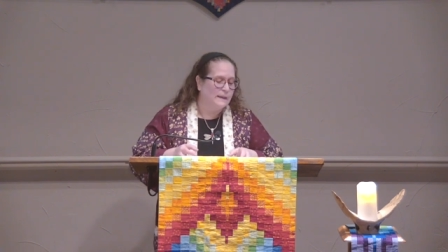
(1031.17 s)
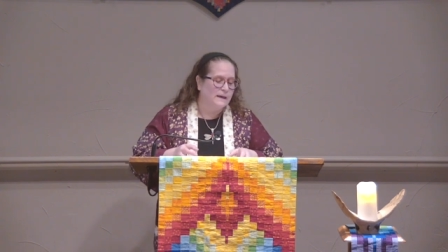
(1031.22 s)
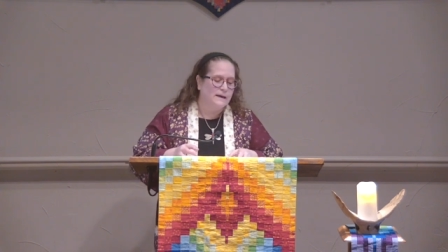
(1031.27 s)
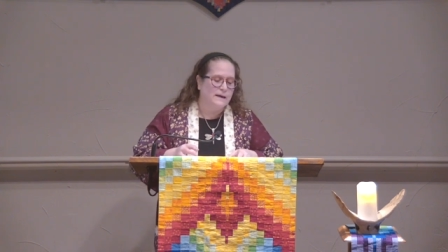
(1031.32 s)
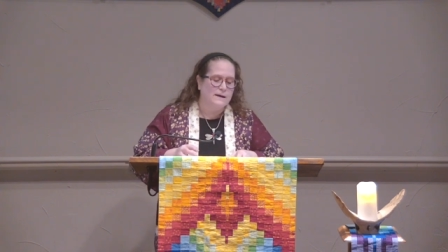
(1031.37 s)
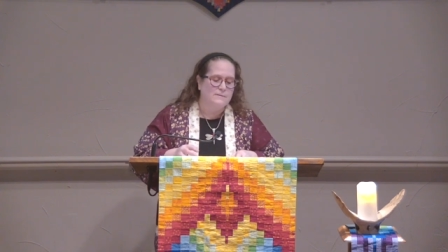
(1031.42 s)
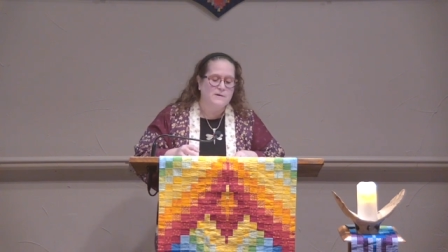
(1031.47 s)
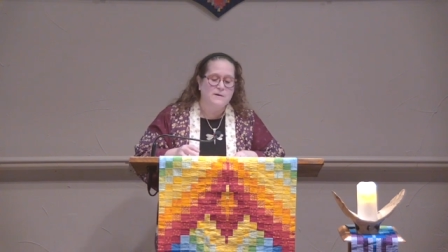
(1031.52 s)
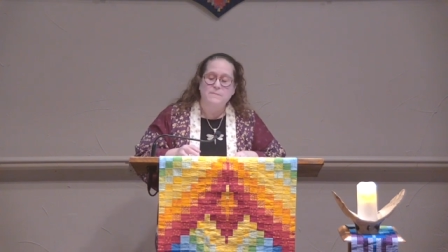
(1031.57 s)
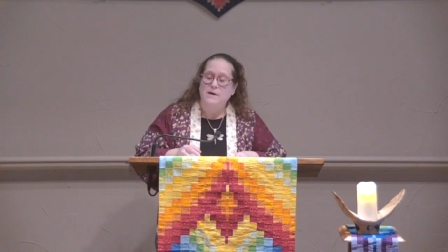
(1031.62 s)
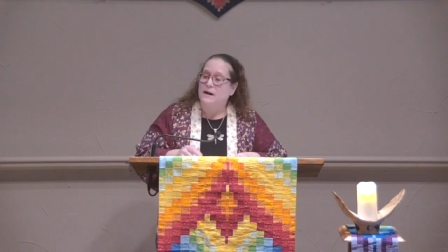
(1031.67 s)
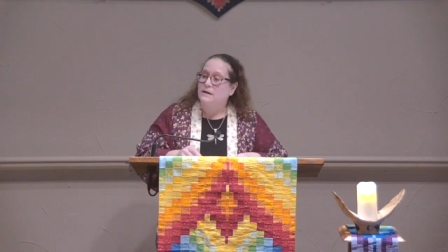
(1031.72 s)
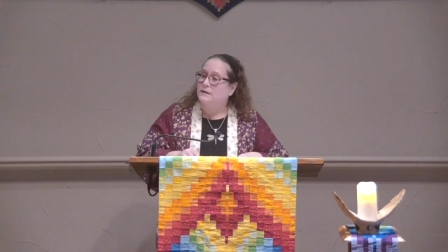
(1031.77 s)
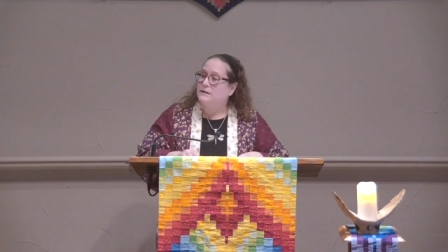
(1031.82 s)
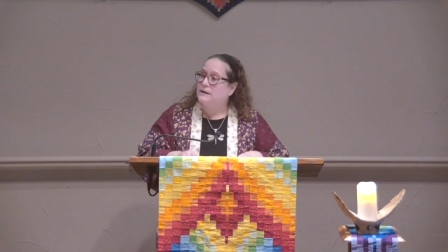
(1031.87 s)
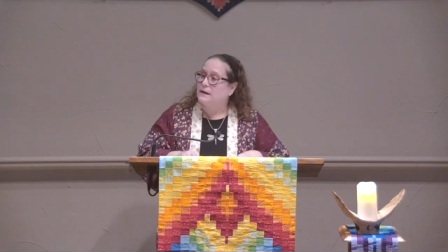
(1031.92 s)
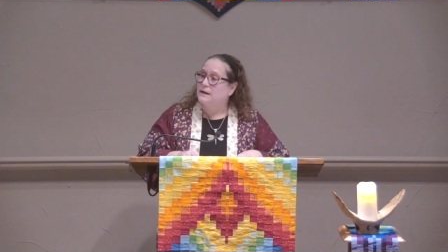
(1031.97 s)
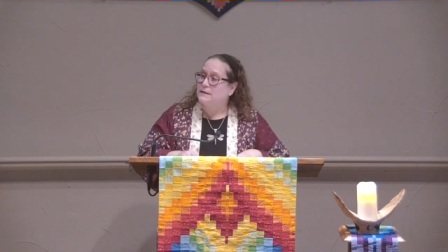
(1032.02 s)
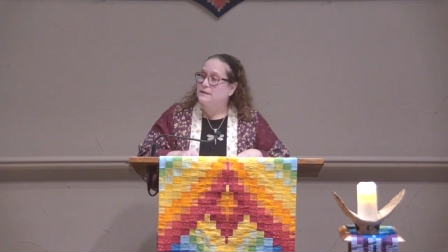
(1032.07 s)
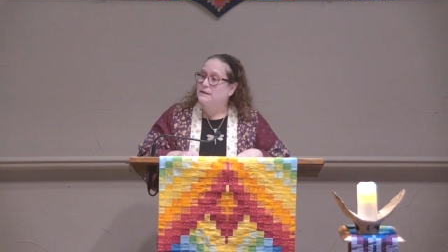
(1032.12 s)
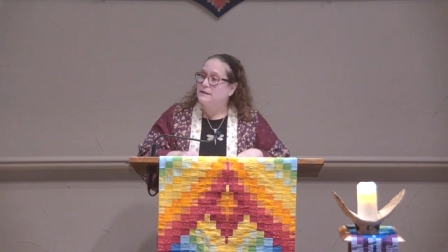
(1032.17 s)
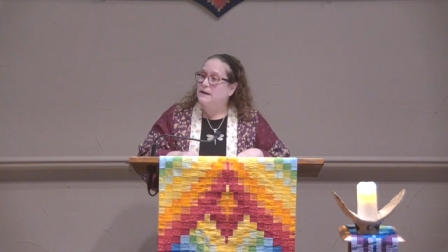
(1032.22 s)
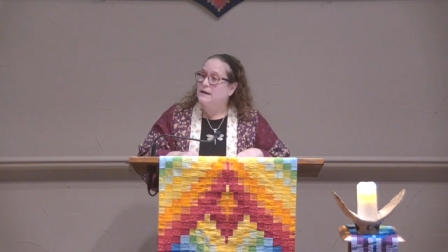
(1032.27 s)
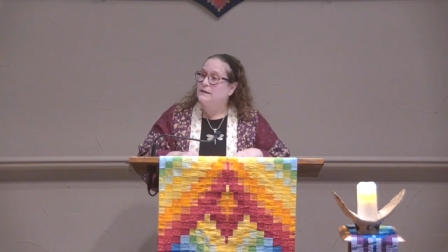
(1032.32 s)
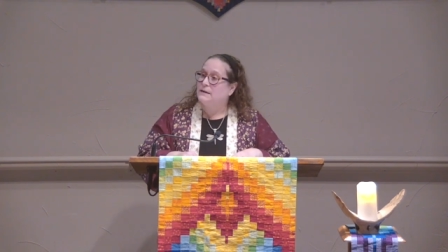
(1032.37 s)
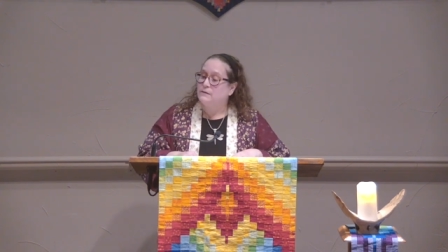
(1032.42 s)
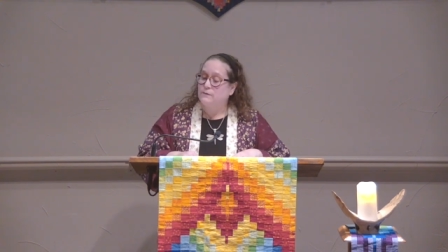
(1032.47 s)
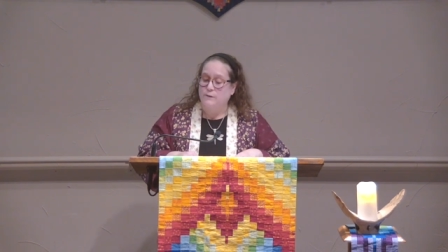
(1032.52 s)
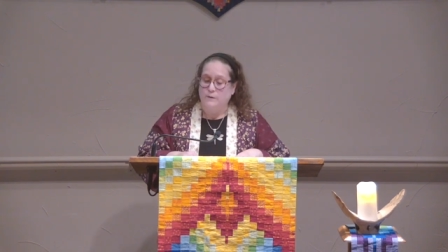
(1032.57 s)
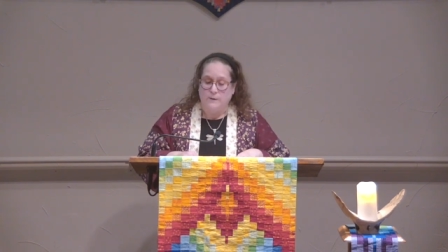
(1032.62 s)
It came about in
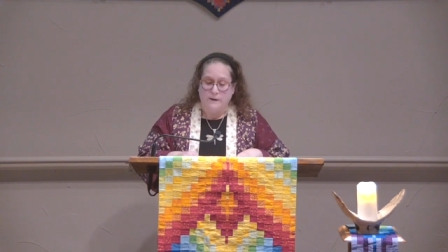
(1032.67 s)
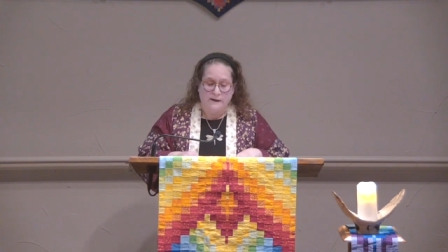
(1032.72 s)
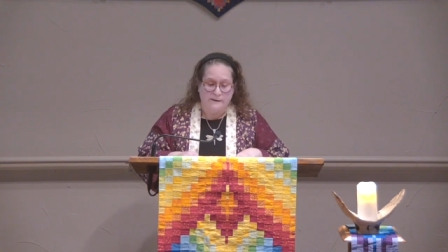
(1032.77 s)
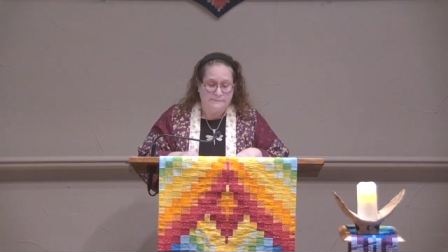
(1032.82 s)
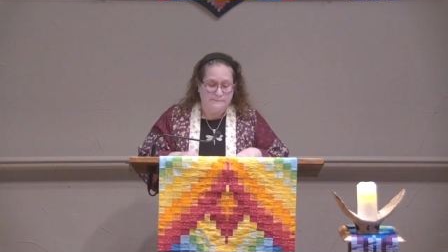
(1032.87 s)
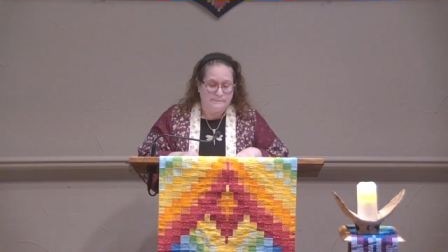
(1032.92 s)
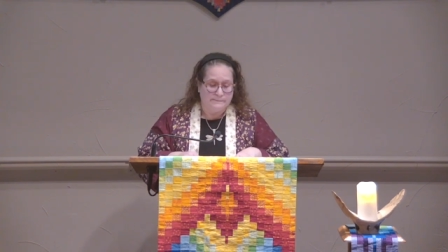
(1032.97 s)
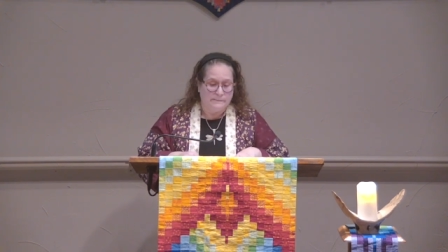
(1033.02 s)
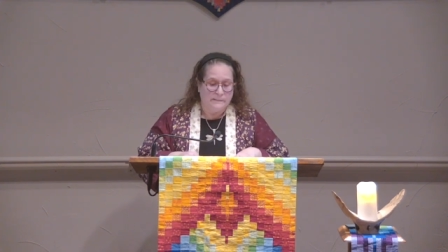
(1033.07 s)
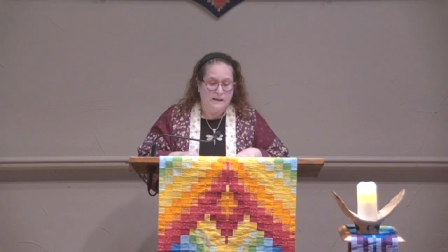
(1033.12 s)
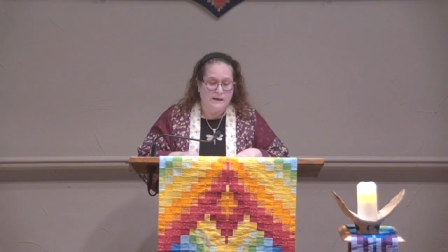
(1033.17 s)
1994.